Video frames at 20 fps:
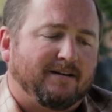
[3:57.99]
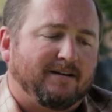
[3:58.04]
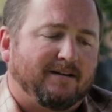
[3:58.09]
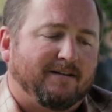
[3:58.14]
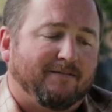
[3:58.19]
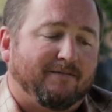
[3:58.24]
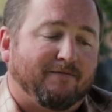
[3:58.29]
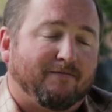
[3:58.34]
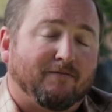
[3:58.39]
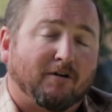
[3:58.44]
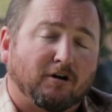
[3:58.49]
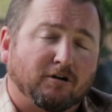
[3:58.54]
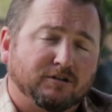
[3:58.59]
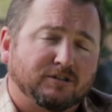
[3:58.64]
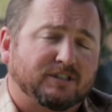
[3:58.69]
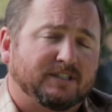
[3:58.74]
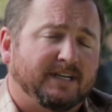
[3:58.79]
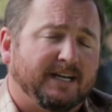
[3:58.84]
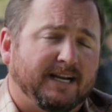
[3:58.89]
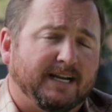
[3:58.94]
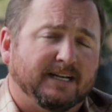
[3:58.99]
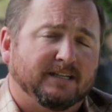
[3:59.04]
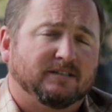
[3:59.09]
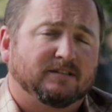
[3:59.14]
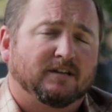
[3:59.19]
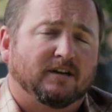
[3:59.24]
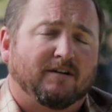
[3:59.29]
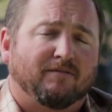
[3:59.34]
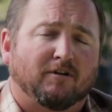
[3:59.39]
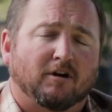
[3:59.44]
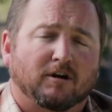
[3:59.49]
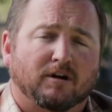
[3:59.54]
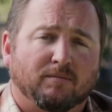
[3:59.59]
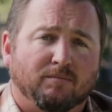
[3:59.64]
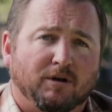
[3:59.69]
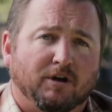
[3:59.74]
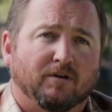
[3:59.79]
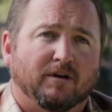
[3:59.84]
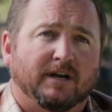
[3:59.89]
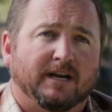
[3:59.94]
diverse needs of our
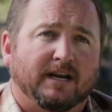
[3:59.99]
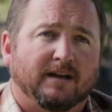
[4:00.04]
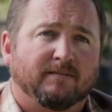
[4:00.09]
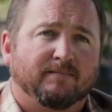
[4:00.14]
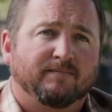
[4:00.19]
community.